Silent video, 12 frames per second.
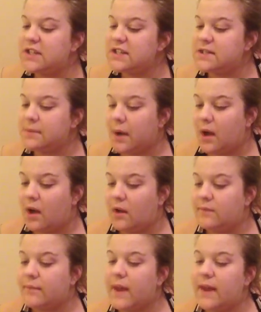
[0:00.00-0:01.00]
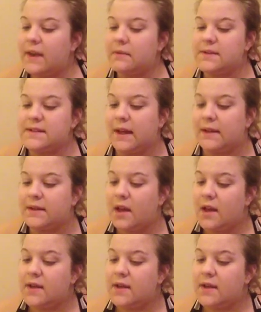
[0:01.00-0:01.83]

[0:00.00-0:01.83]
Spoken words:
and small." And it was done.